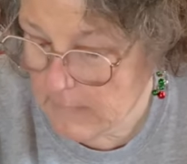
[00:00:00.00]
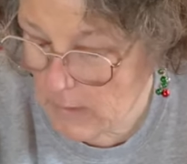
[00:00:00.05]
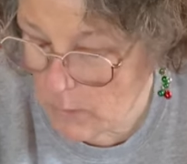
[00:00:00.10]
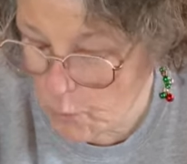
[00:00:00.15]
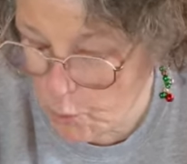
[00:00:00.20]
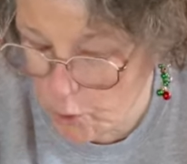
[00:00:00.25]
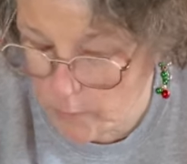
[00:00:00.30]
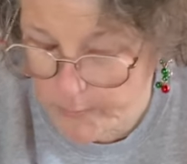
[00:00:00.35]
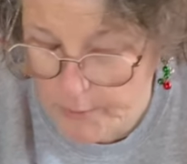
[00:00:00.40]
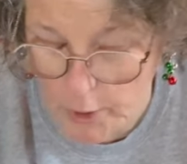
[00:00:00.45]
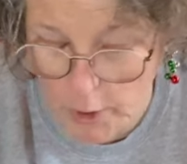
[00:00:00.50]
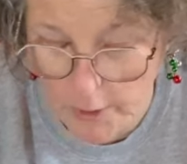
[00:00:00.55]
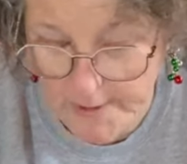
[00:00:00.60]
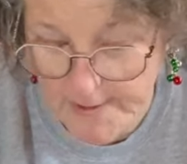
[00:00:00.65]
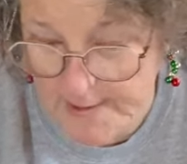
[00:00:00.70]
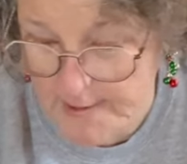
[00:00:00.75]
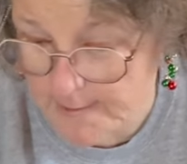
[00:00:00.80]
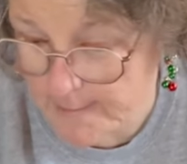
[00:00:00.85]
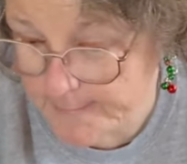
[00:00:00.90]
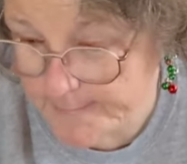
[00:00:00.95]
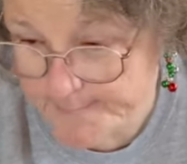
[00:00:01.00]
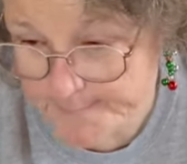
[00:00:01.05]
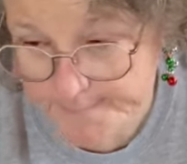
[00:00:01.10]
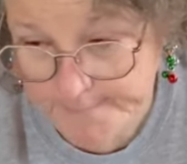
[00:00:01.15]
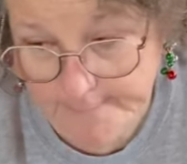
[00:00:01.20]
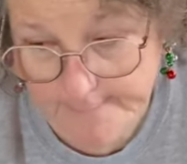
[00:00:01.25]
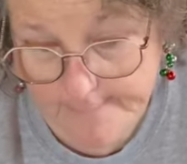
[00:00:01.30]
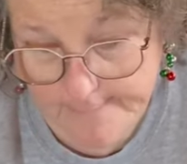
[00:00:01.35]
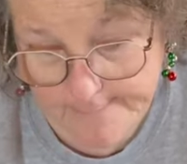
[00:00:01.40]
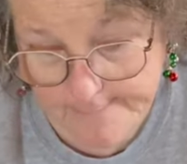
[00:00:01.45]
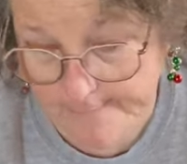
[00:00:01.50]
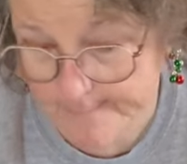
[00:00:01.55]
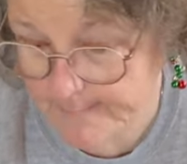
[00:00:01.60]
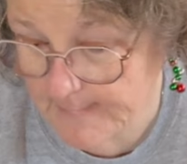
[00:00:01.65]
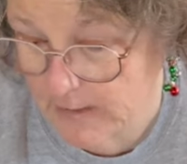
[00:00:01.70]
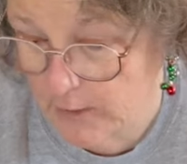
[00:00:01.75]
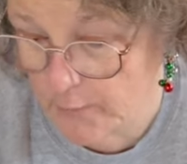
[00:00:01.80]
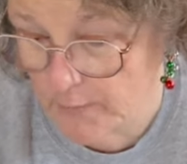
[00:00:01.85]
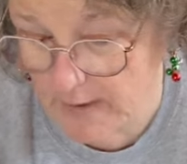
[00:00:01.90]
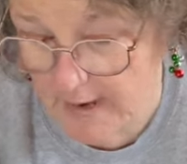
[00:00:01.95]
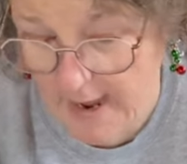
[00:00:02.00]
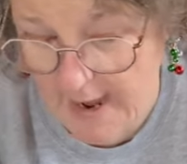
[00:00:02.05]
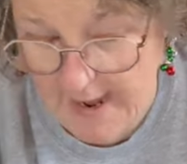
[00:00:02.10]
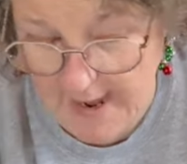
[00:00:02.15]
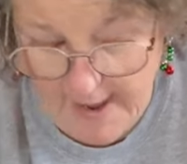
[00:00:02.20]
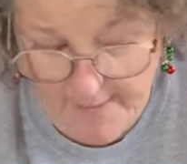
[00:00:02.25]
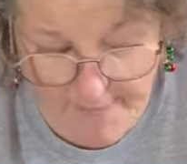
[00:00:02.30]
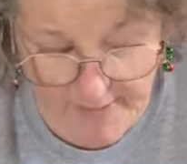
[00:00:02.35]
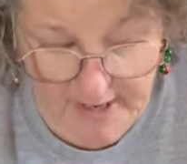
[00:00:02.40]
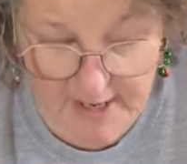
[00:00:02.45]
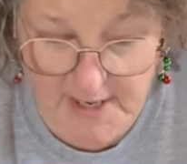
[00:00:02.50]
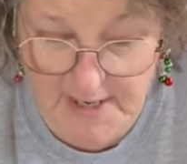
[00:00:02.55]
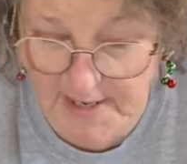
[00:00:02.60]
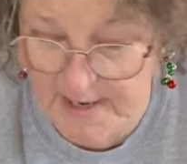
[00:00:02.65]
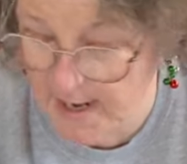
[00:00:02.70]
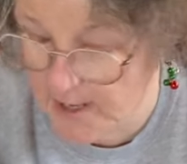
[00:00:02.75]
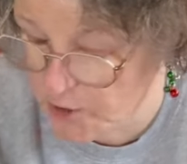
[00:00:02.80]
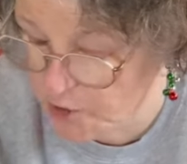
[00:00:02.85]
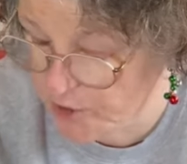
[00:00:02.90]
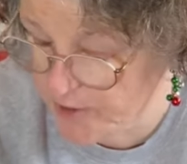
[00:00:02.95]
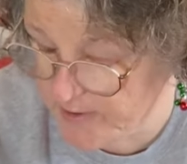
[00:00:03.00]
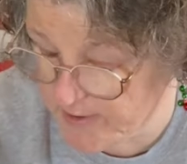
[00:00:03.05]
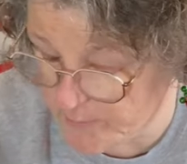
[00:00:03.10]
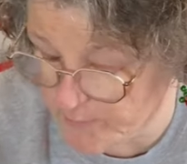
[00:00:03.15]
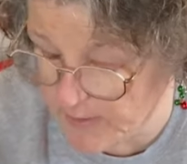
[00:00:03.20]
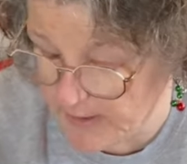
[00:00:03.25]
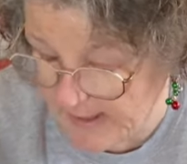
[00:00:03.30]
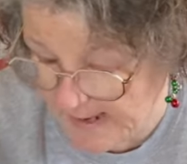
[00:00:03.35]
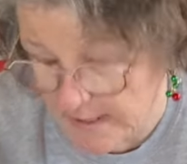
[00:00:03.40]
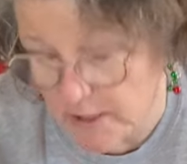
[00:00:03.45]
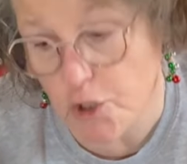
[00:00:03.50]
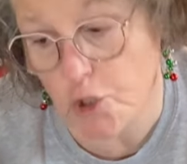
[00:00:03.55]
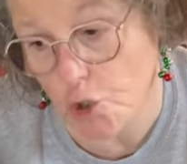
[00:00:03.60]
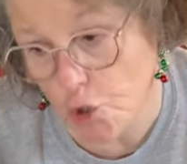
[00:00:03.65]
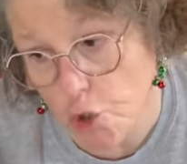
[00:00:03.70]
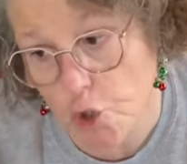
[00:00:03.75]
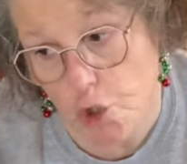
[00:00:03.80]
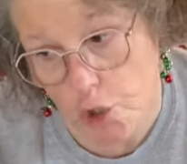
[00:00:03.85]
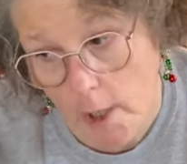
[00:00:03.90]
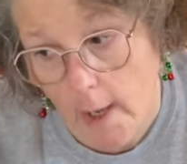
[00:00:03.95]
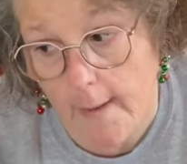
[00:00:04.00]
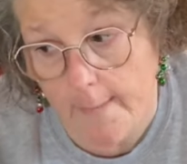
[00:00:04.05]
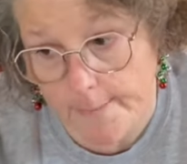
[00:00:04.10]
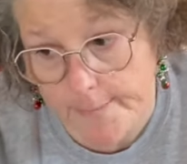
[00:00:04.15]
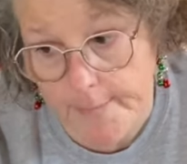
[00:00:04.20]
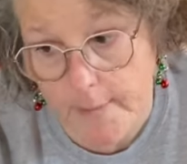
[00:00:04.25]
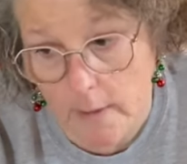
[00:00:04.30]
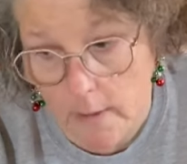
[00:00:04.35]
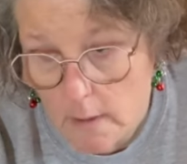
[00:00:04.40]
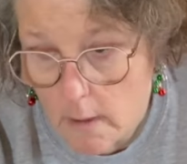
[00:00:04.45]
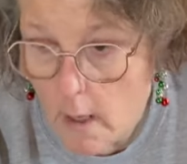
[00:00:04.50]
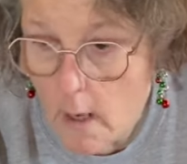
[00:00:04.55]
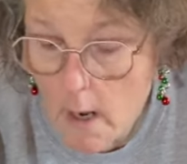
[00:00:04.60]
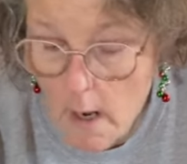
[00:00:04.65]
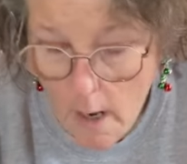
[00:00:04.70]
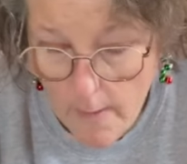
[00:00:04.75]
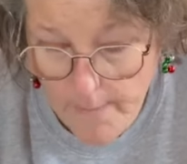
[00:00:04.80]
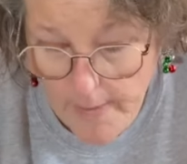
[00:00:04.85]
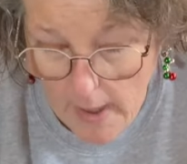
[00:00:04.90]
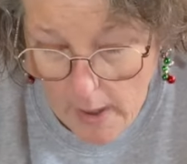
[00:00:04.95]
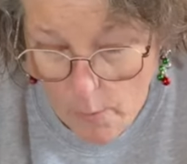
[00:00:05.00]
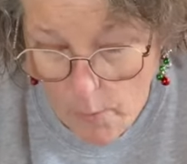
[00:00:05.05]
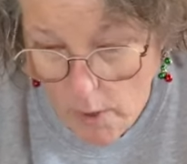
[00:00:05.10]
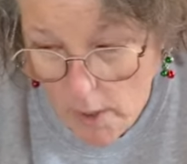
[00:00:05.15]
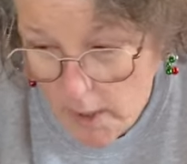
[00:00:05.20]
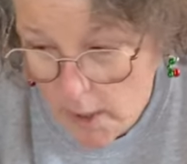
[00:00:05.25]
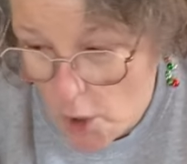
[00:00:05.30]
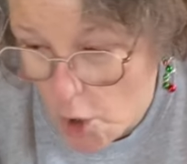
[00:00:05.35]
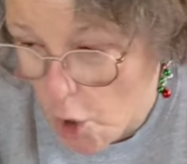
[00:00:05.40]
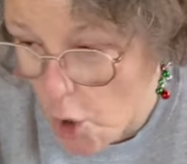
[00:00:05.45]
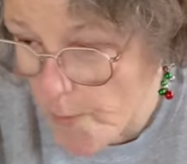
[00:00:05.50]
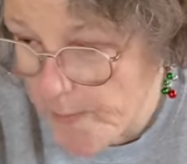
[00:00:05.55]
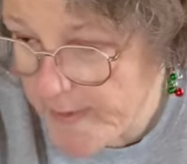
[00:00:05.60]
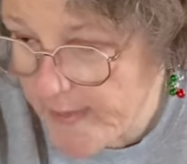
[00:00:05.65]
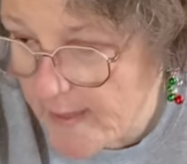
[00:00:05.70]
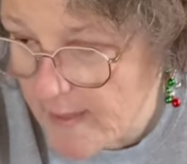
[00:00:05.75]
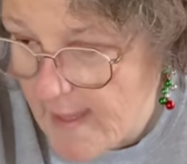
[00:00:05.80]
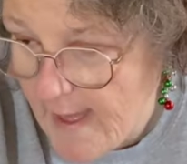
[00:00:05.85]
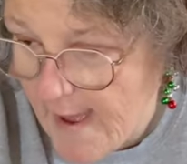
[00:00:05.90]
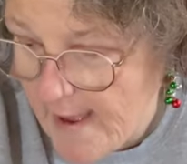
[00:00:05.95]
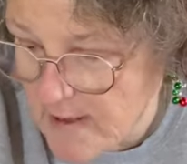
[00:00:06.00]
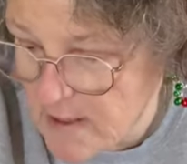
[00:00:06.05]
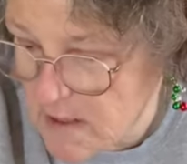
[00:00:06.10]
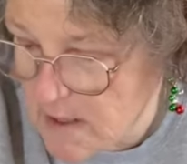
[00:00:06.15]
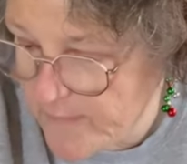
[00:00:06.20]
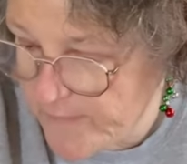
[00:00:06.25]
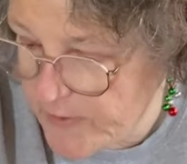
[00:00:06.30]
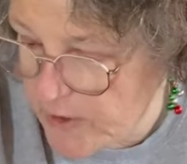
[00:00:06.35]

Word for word: Woobles, you and I have a contentious relationship, but we're going to open the last of